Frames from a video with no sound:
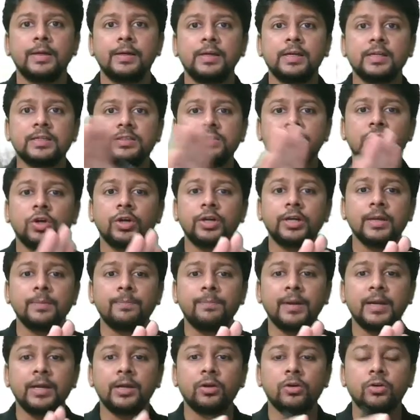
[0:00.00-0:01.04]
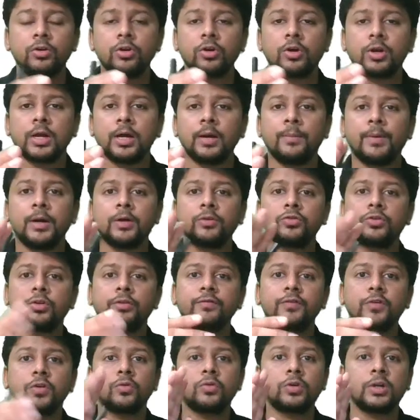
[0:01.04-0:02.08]
does not depend on your amount
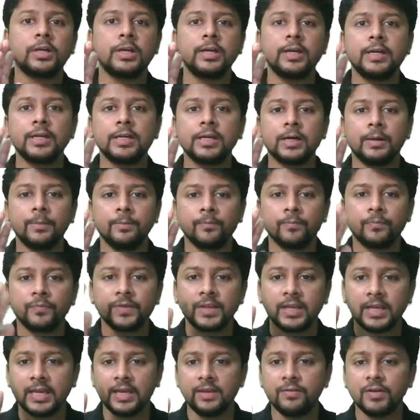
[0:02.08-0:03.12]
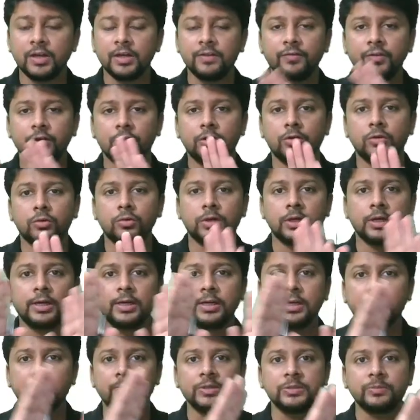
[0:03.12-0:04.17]
of total income. Even if your total
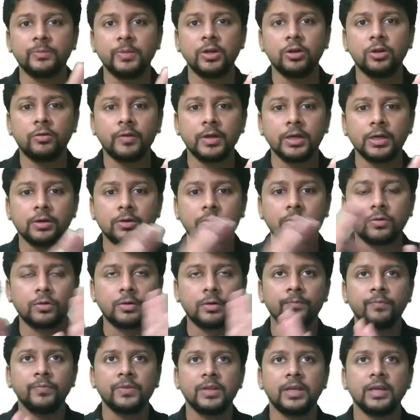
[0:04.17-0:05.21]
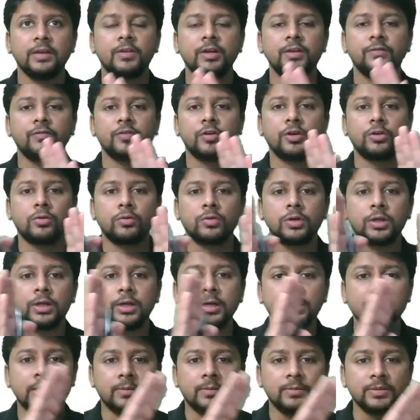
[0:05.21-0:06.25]
income is below 1 crore, even if your total
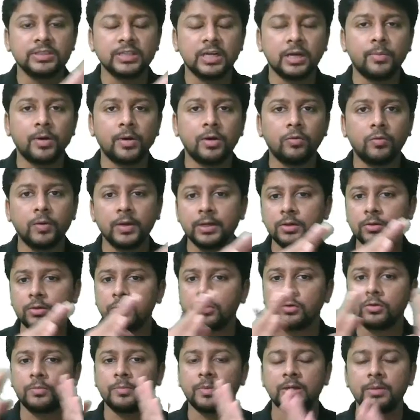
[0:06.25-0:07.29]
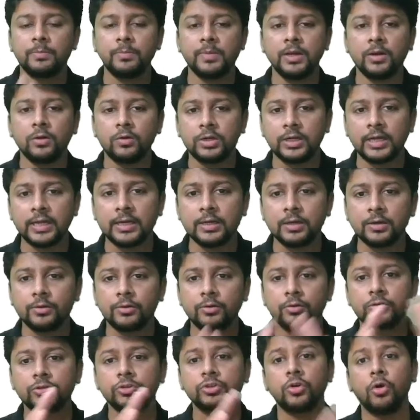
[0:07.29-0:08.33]
income is above 1 crore but below 10
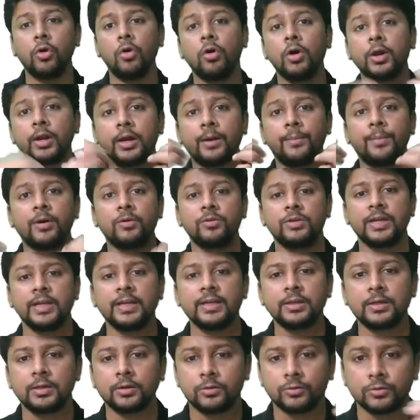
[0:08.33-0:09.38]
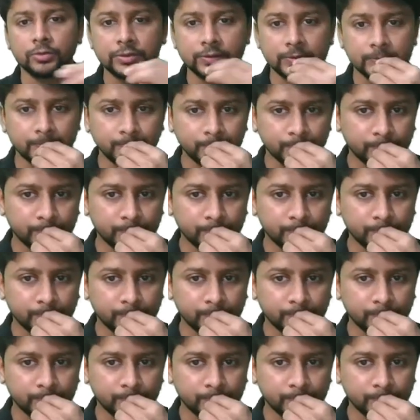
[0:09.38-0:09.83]
crores or about 10 crores,